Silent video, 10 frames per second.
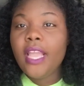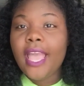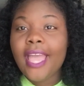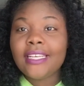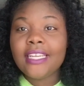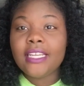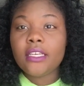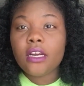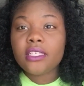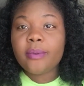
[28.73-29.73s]
acne and
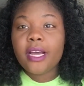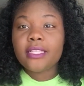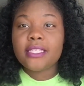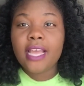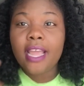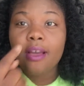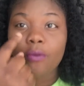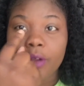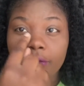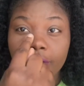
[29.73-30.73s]
dark spots i have
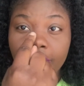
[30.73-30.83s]
one